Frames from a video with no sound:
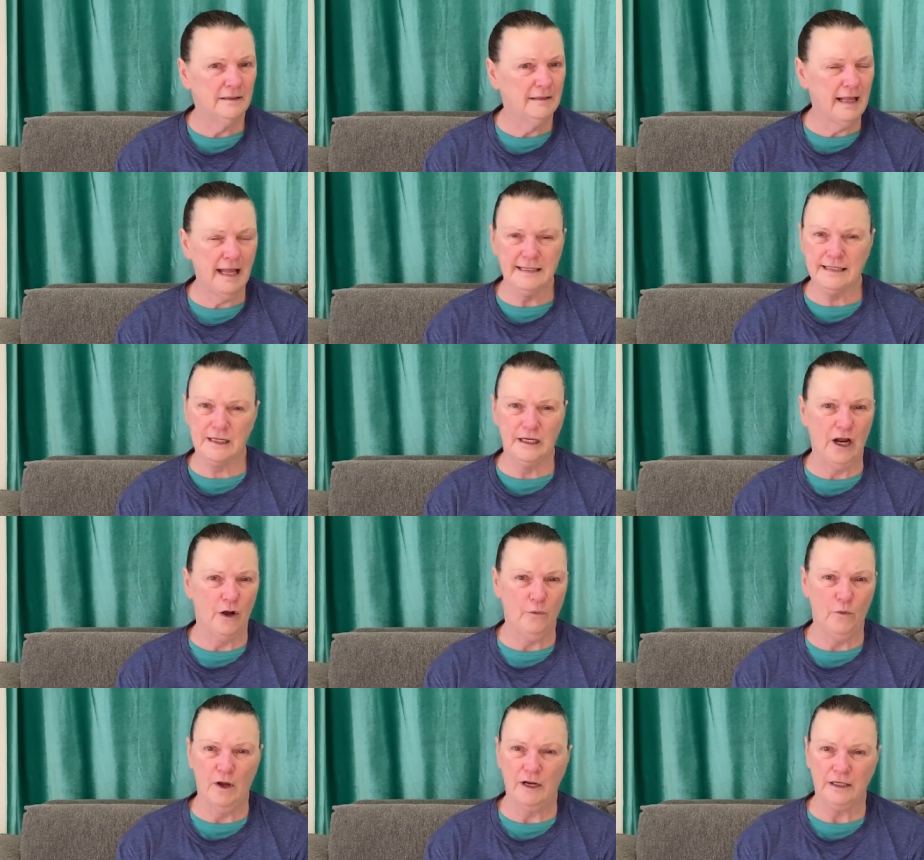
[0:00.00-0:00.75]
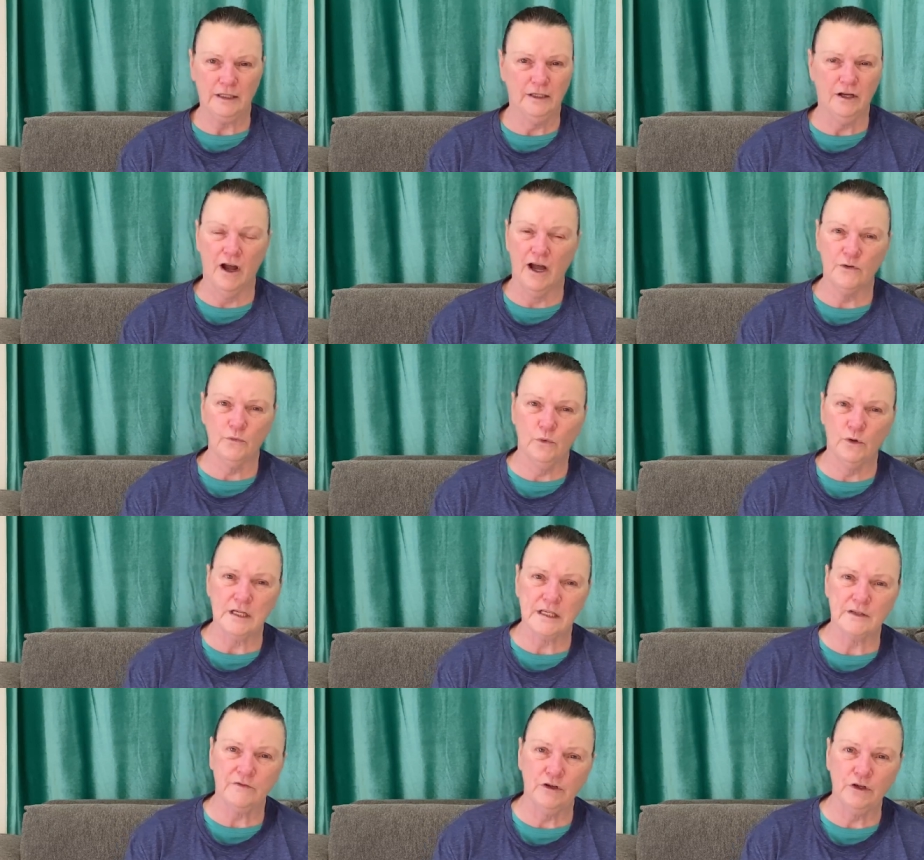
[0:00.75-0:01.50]
That's not what God
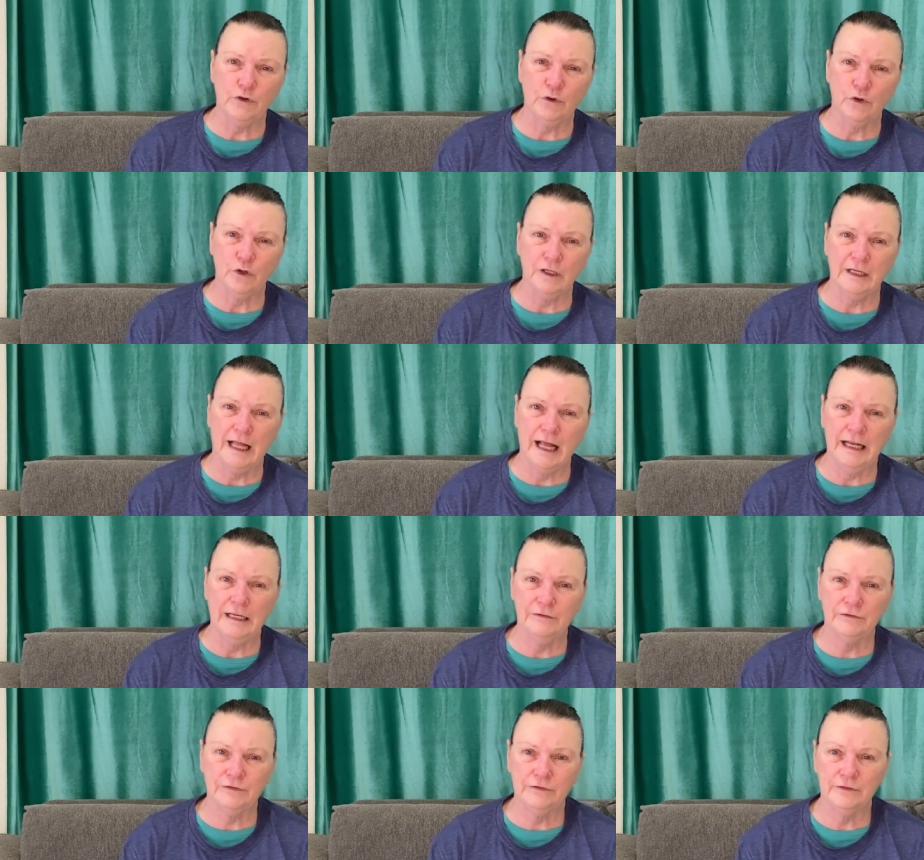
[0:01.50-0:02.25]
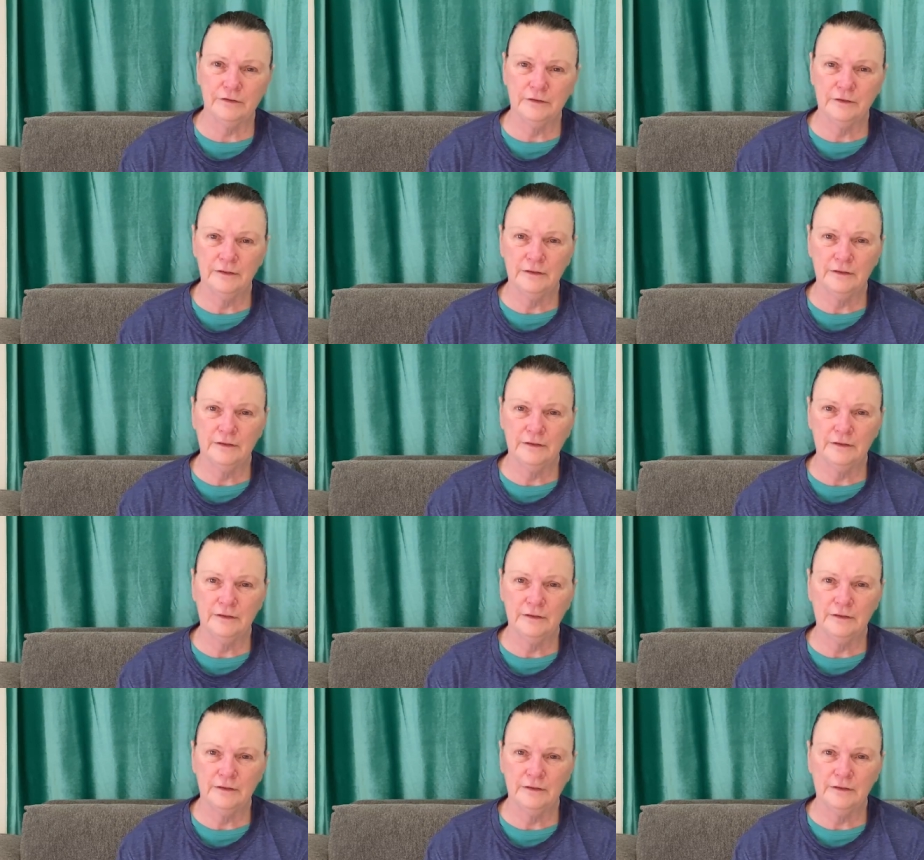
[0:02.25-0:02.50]
wants for your life.